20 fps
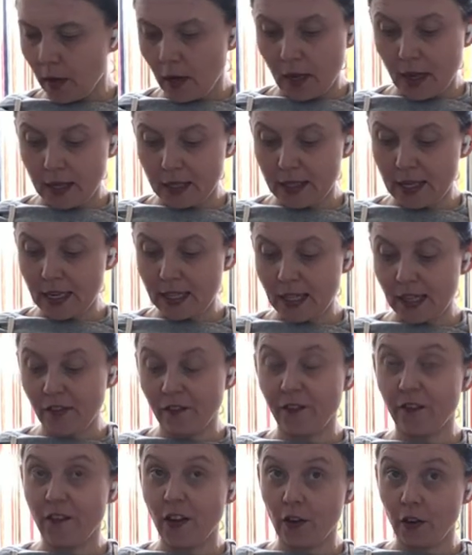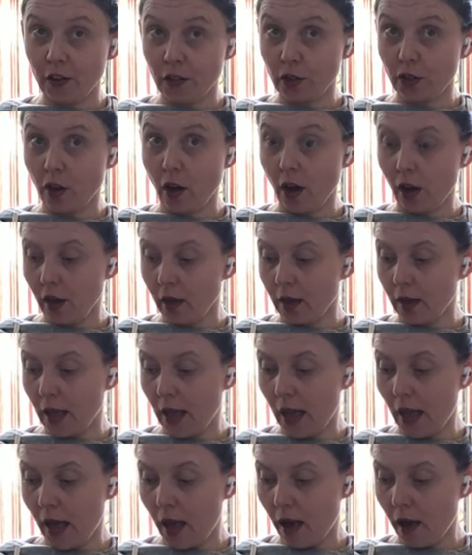It tastes like very strong
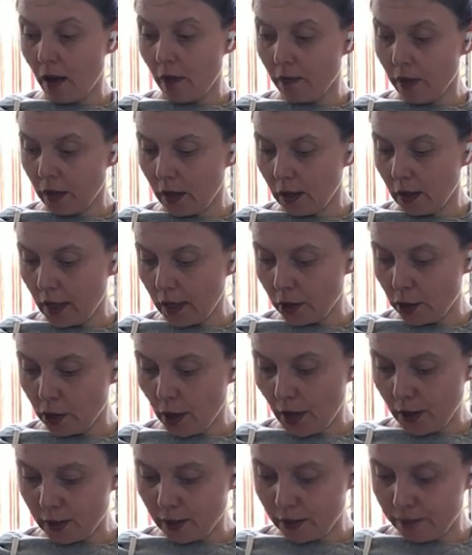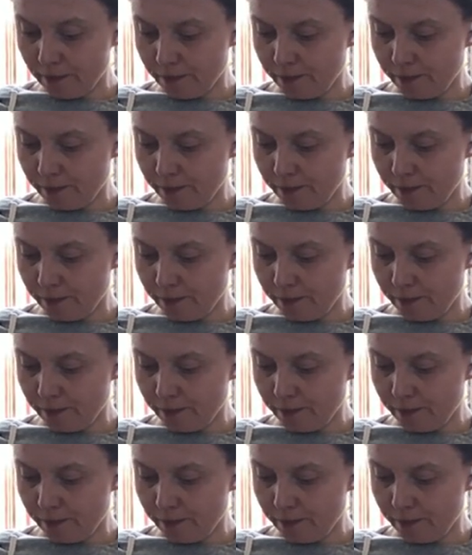vanilla extract.